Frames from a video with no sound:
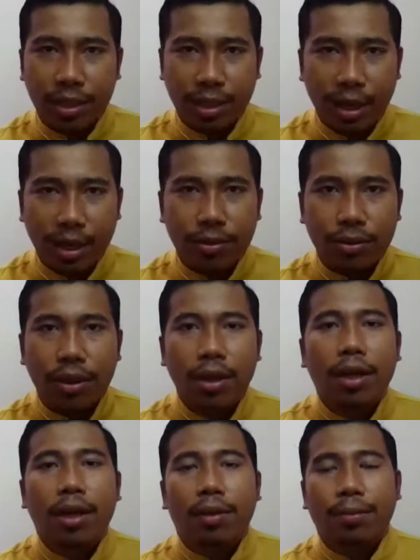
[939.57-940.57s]
using the house,
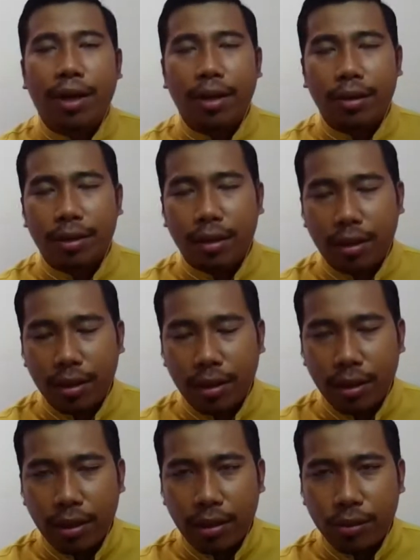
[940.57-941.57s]
but
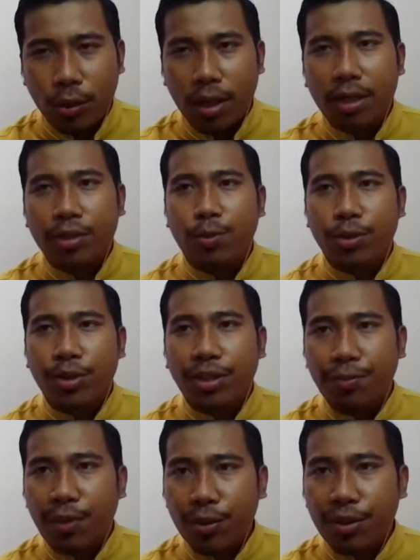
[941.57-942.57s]
solar is
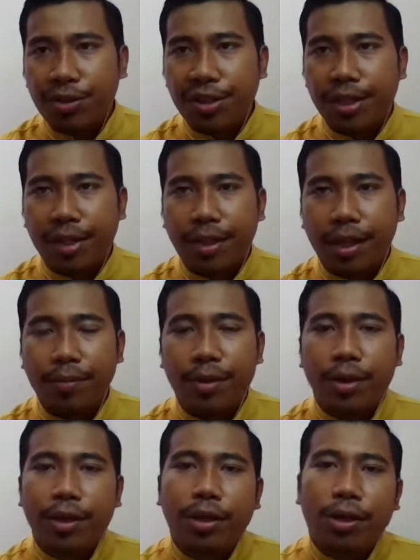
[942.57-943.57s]
producing power during that time.
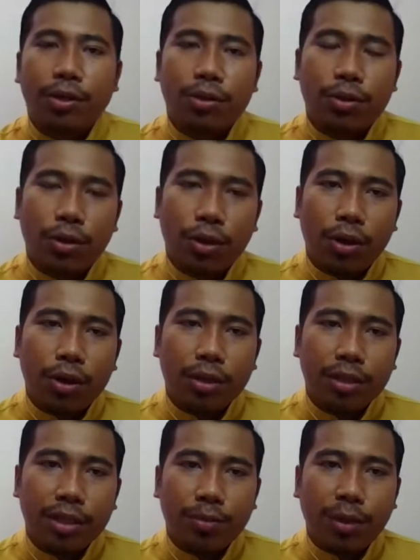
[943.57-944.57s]
So
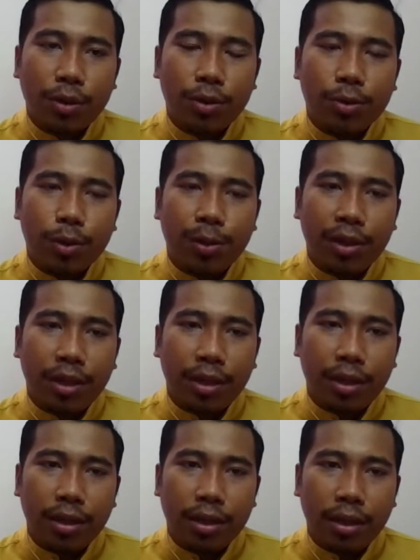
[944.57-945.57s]
all this power will
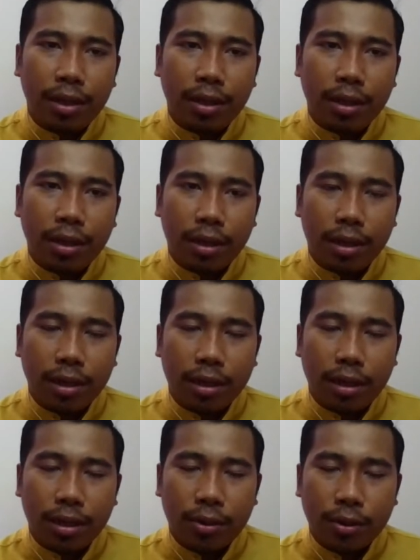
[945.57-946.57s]
be
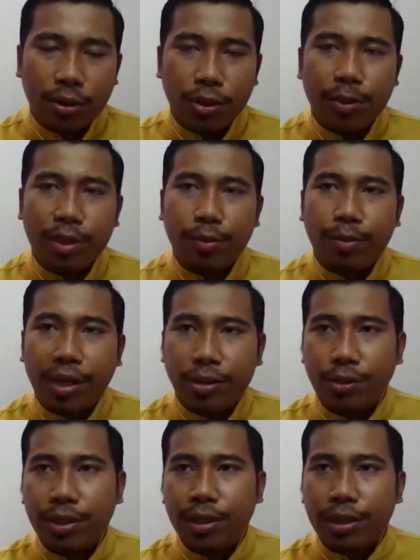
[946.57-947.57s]
contributed back
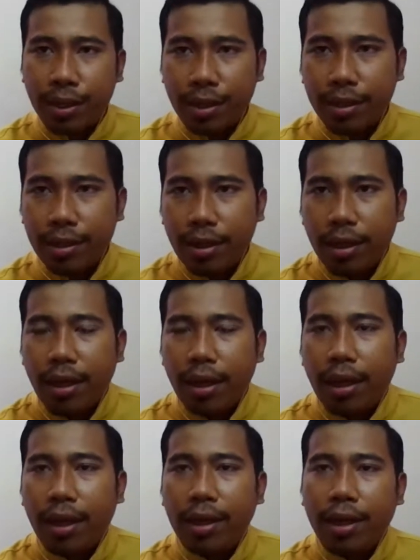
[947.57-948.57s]
to the grid,
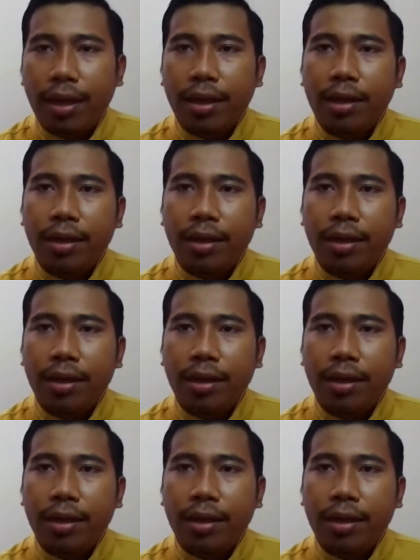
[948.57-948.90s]
and then